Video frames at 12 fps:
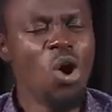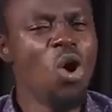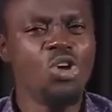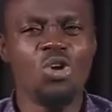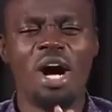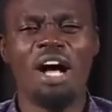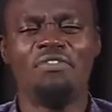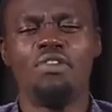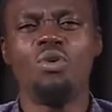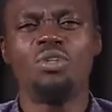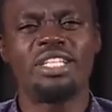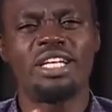Oh, you
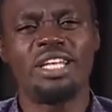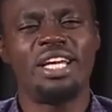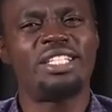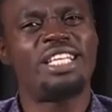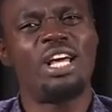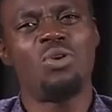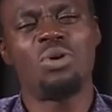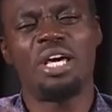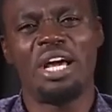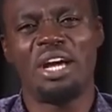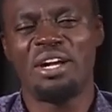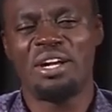have loans and debts. I don't
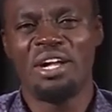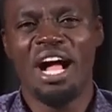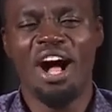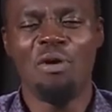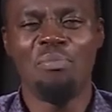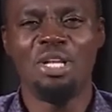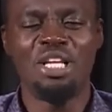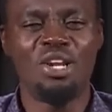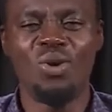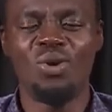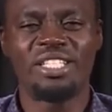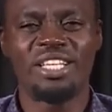care how many
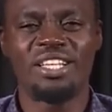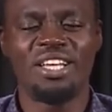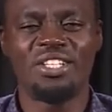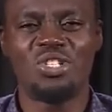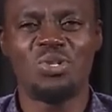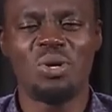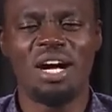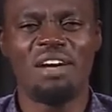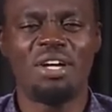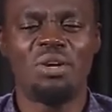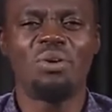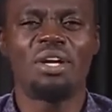loans and debts you
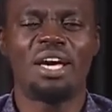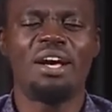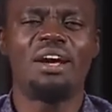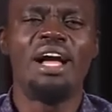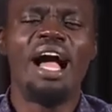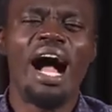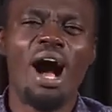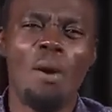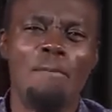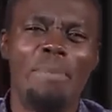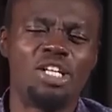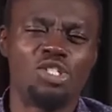have. I don't care
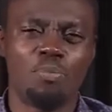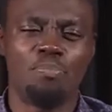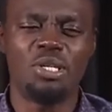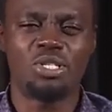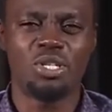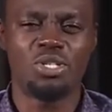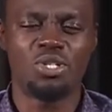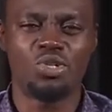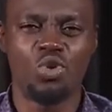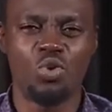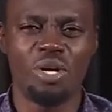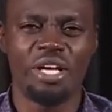how bad your business
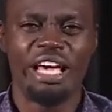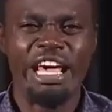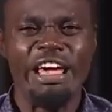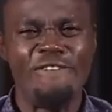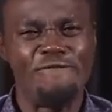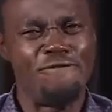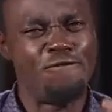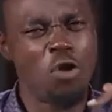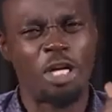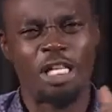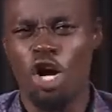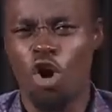is doing.
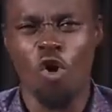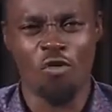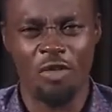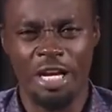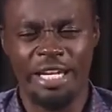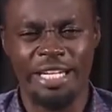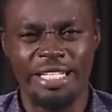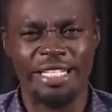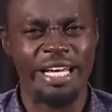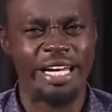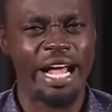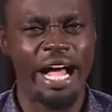Evoke the covenant and
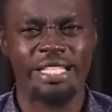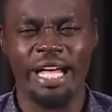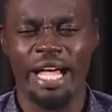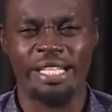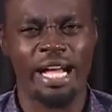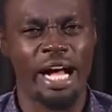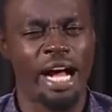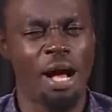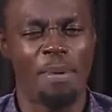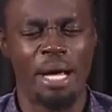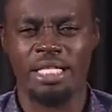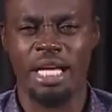say, Ra ta ta
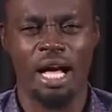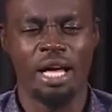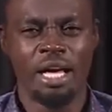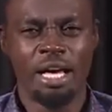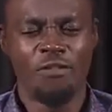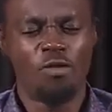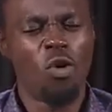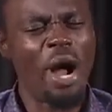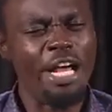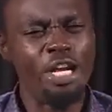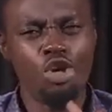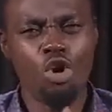kapata. For
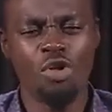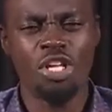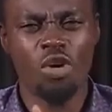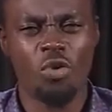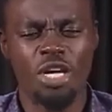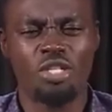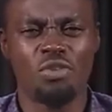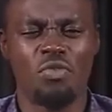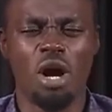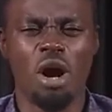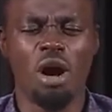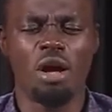I know the grace
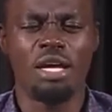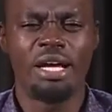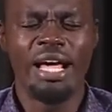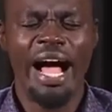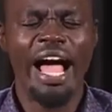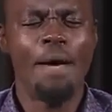of God.